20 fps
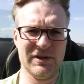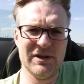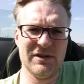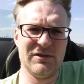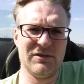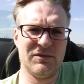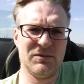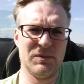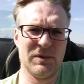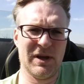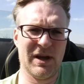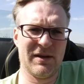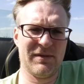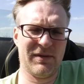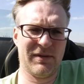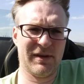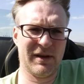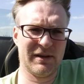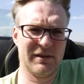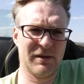years, we have
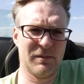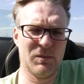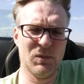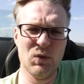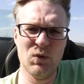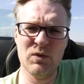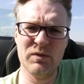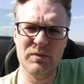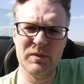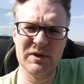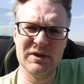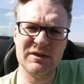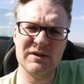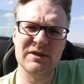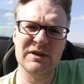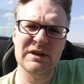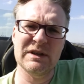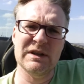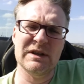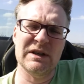had a
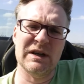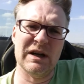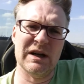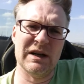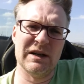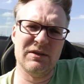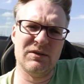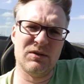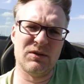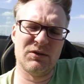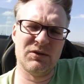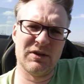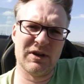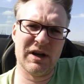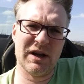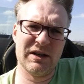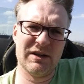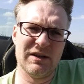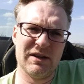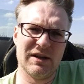movement in
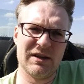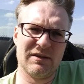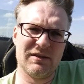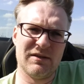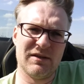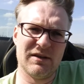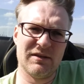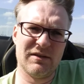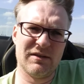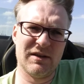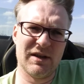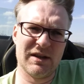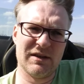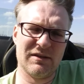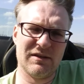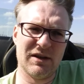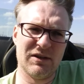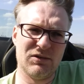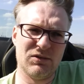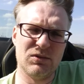society that says that
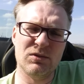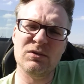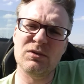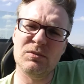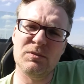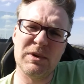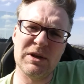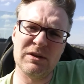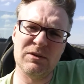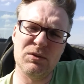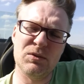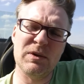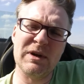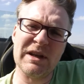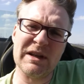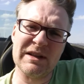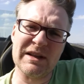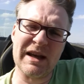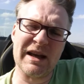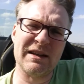they shouldn't be
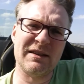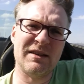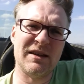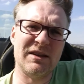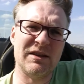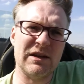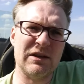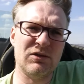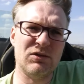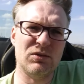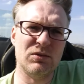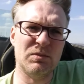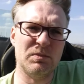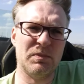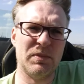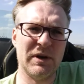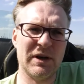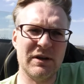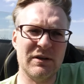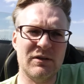doing that. And they should
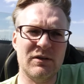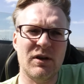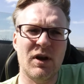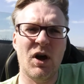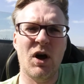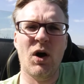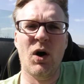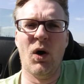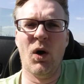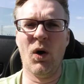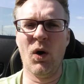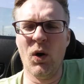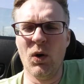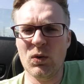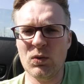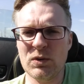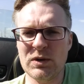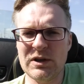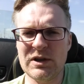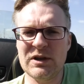print
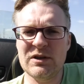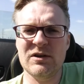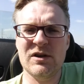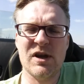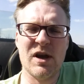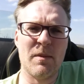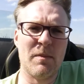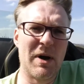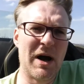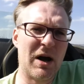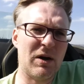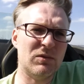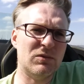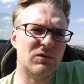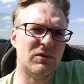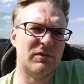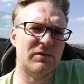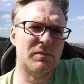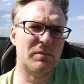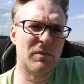only the
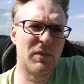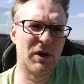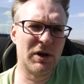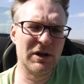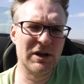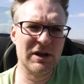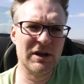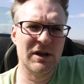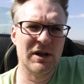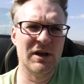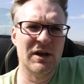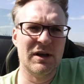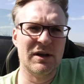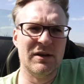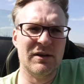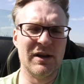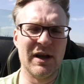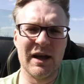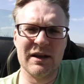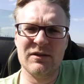amount of money
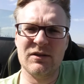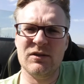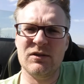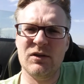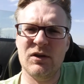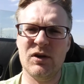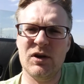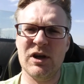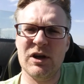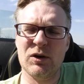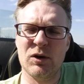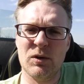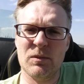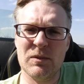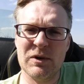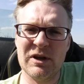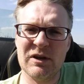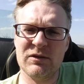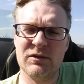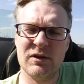that the
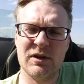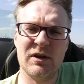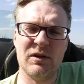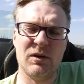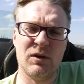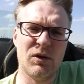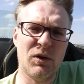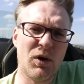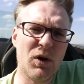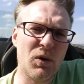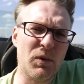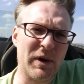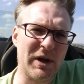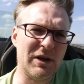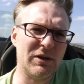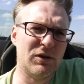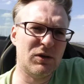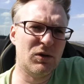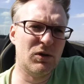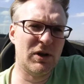economy is
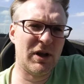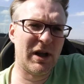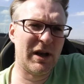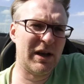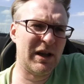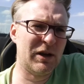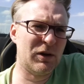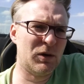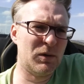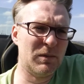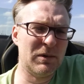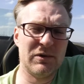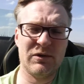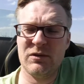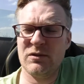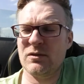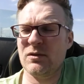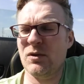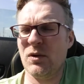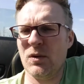growing, and the economy
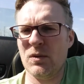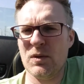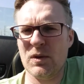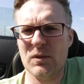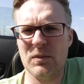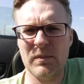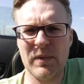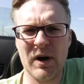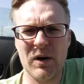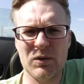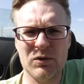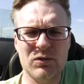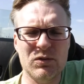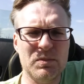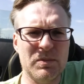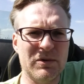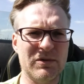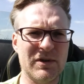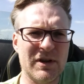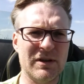is grow about
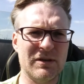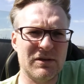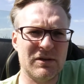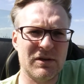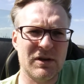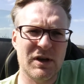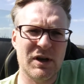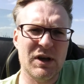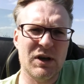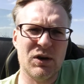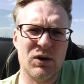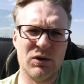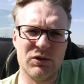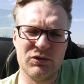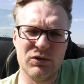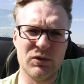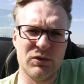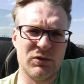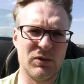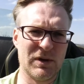2% or
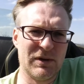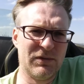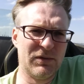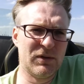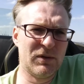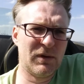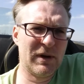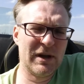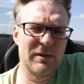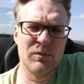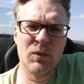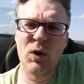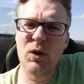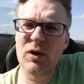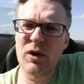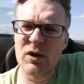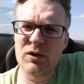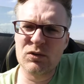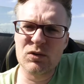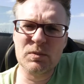so. So if you create
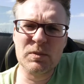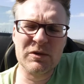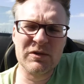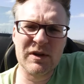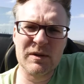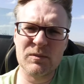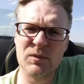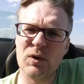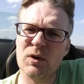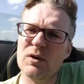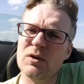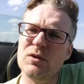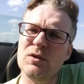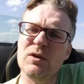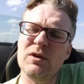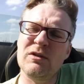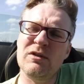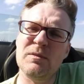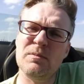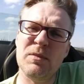more, 2% more
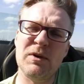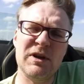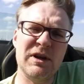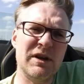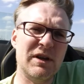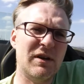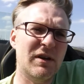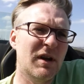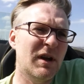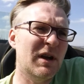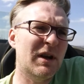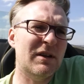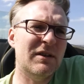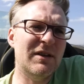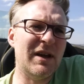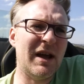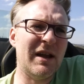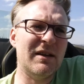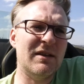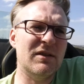currency per year,
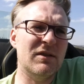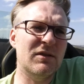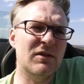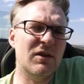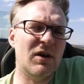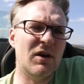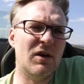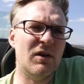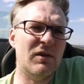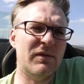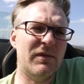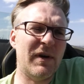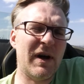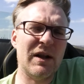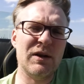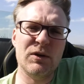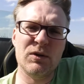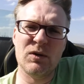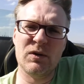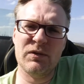then the
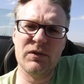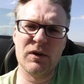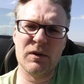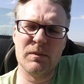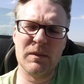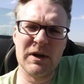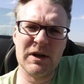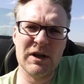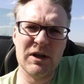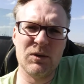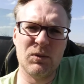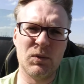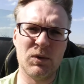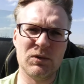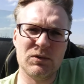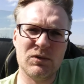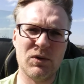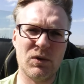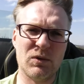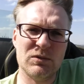value of your money
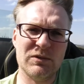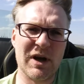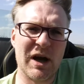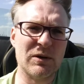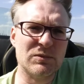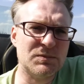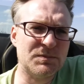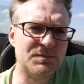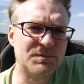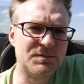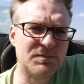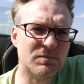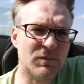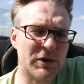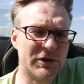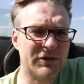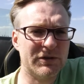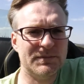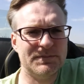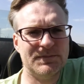won't go down. But